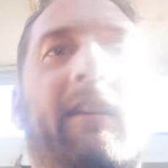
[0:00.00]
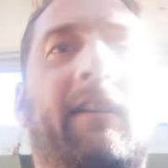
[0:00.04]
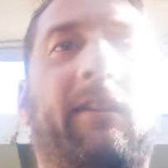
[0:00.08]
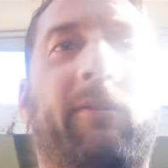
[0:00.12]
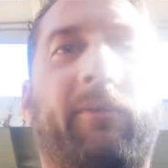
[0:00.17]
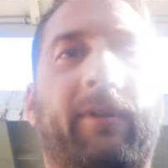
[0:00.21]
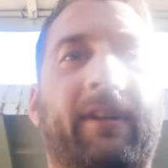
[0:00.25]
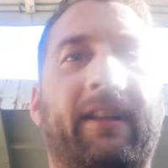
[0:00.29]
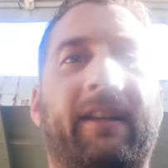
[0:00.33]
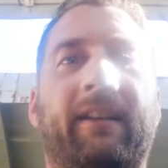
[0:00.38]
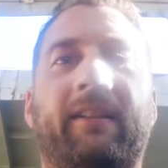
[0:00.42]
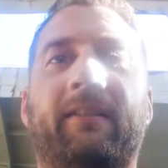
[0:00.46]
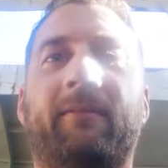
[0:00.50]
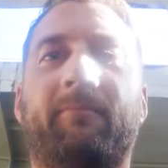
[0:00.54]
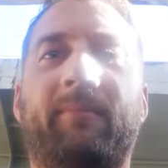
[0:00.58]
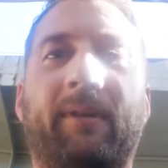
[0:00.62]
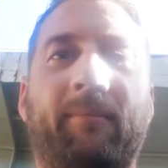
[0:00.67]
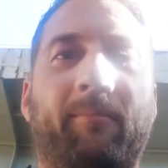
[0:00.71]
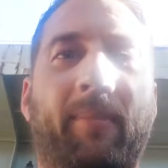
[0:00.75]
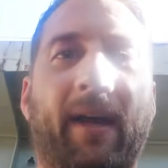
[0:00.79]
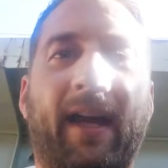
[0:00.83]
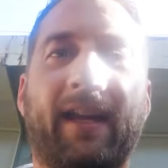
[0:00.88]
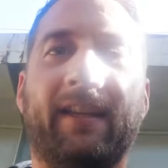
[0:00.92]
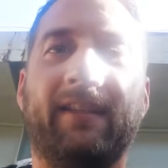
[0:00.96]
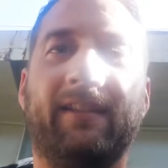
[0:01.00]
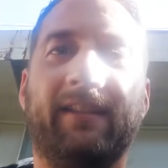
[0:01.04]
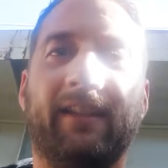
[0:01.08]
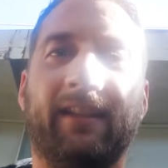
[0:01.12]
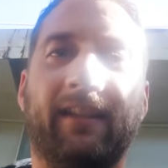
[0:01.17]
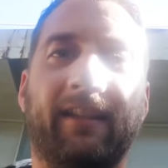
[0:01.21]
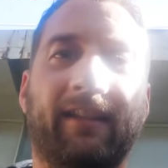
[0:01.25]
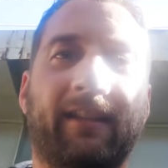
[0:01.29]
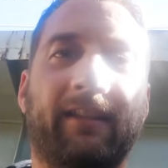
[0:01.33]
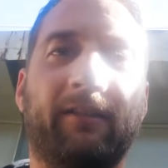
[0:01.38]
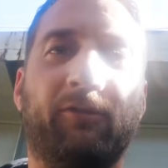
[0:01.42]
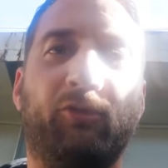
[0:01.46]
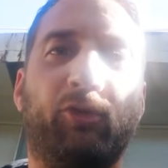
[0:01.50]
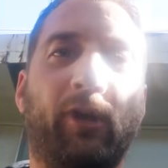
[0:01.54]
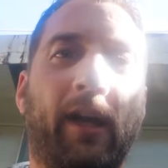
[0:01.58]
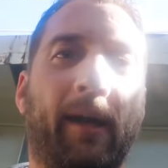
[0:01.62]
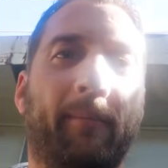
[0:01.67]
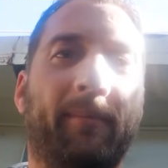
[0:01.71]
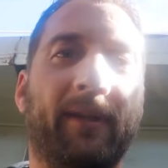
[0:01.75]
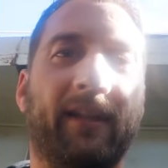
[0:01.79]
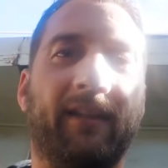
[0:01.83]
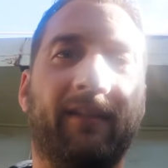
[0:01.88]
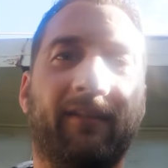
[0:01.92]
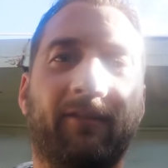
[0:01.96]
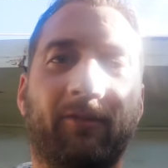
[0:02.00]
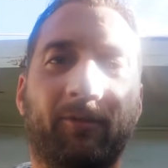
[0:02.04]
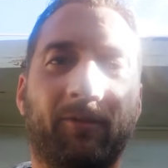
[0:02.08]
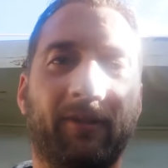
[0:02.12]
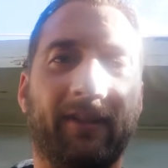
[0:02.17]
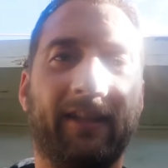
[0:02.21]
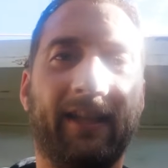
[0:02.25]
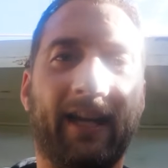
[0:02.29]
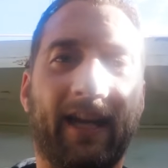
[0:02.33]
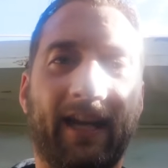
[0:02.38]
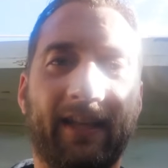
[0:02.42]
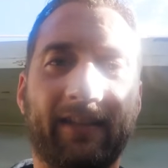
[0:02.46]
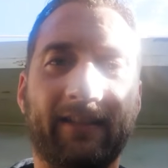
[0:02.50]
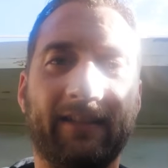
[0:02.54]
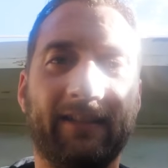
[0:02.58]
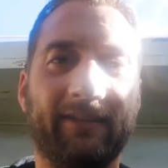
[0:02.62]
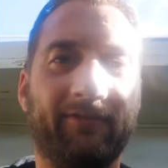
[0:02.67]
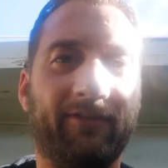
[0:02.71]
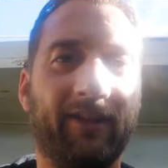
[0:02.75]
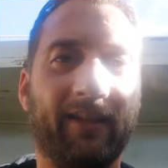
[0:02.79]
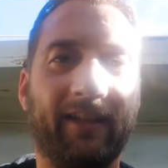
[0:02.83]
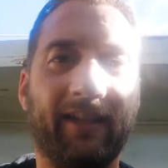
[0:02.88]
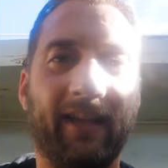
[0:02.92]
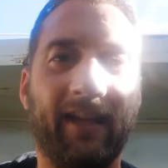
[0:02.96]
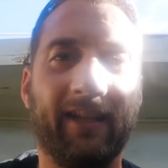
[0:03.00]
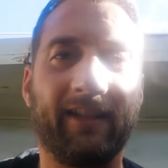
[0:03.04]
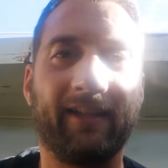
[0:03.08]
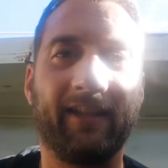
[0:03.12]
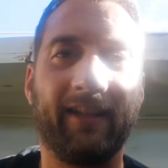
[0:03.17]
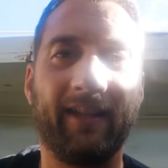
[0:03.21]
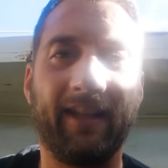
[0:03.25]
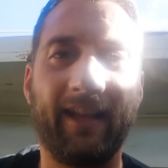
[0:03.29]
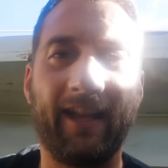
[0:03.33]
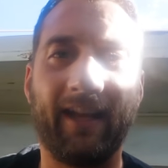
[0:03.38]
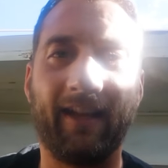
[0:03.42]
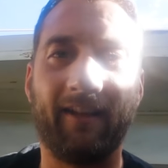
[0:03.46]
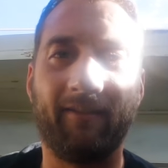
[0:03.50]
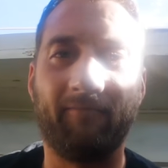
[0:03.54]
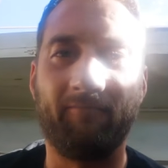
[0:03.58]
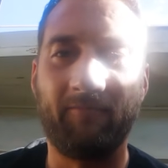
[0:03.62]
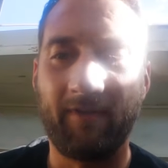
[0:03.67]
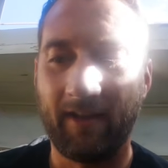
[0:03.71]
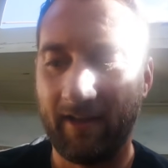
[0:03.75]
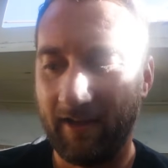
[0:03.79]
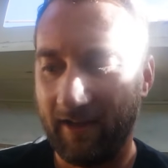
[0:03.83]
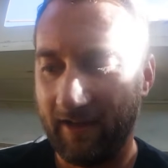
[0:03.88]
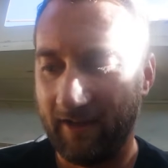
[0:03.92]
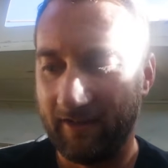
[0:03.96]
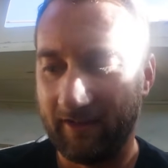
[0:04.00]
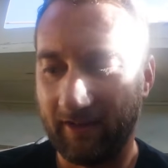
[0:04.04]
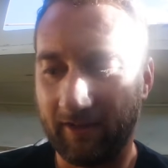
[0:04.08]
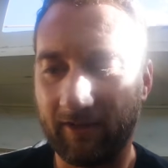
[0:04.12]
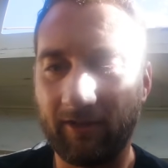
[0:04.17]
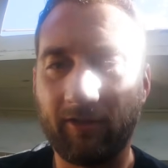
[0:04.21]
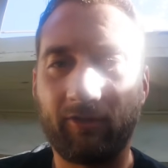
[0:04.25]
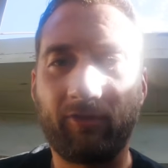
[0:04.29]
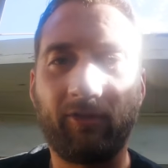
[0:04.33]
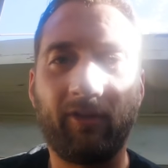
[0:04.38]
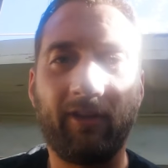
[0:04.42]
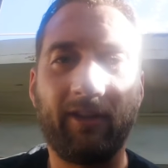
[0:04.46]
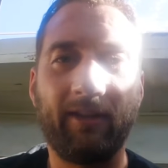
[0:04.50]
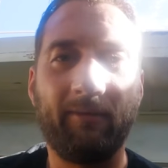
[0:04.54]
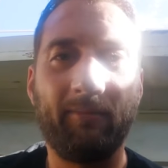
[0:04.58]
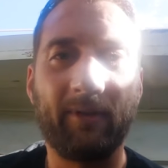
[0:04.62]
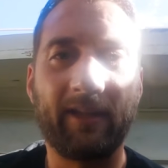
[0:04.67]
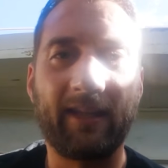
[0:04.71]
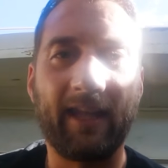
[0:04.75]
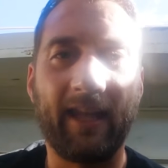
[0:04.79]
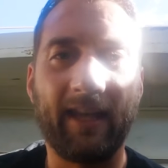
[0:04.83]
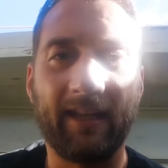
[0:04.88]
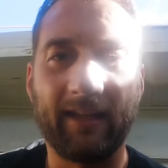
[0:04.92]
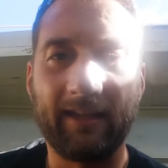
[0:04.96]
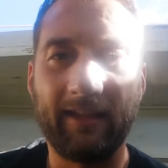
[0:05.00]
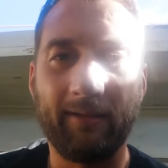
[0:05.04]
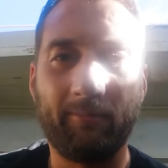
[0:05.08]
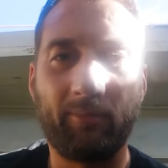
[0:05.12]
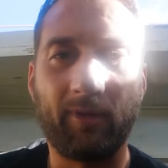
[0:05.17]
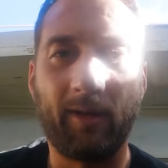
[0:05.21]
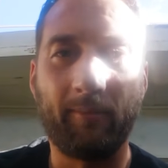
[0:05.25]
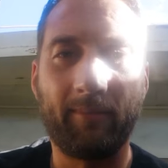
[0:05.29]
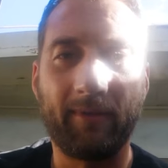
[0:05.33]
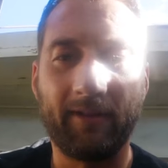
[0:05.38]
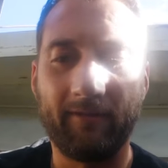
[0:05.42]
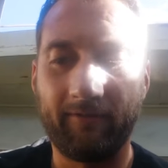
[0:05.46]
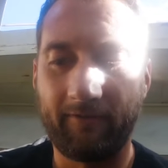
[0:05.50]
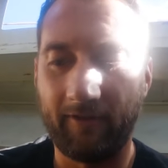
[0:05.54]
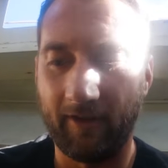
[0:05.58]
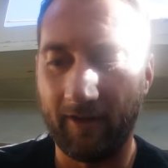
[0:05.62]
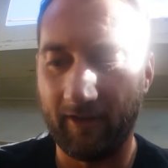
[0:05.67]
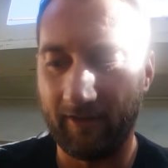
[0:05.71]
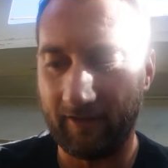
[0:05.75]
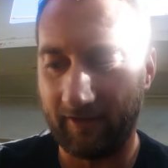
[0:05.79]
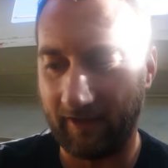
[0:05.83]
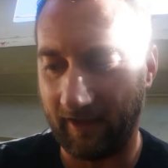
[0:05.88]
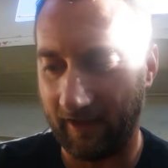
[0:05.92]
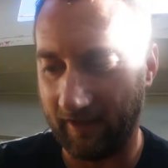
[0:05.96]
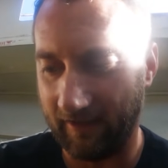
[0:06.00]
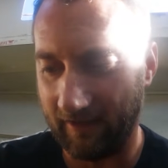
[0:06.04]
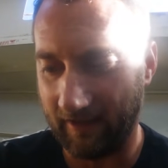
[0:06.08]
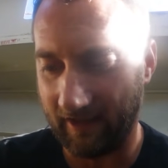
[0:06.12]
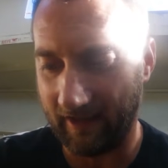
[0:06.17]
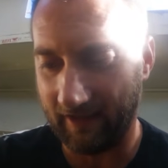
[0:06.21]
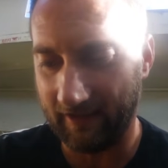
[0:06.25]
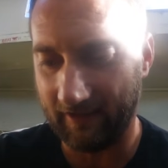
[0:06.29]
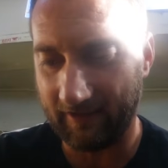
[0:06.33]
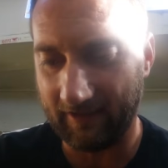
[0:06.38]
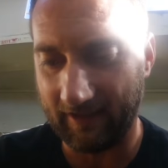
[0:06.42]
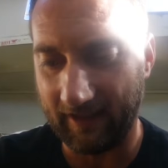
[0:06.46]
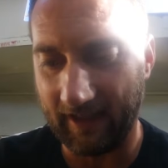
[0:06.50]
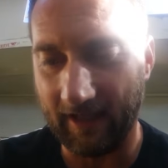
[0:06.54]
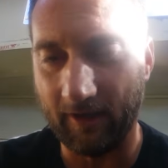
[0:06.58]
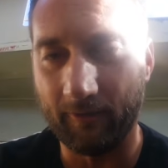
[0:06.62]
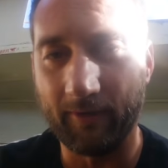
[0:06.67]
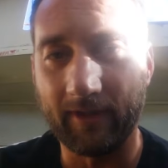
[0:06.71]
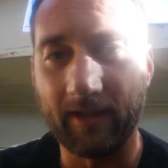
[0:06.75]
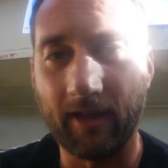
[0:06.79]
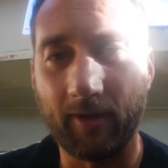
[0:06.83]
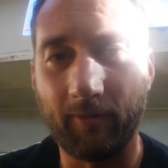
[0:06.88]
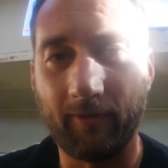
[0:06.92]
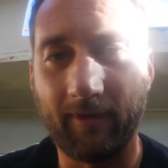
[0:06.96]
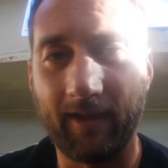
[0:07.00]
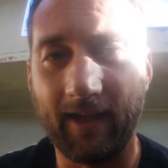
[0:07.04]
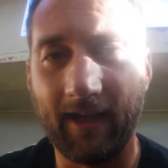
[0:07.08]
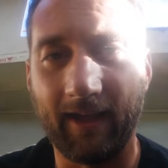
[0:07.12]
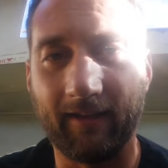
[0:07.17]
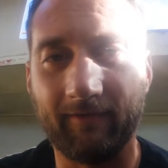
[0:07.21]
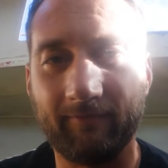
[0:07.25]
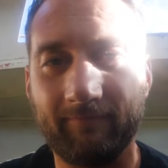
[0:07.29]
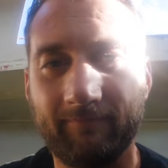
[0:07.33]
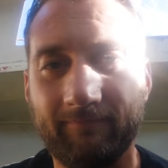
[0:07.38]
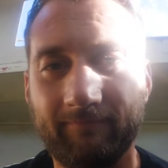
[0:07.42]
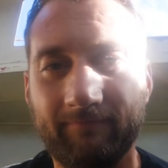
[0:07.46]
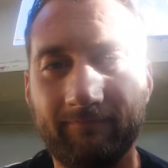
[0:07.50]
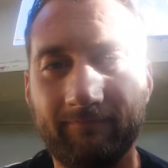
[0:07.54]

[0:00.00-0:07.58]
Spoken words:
don't want to be painting and entrapping all the garnet if I can't get it out. So I'm going to try mechanically prepping first and see how we go with that.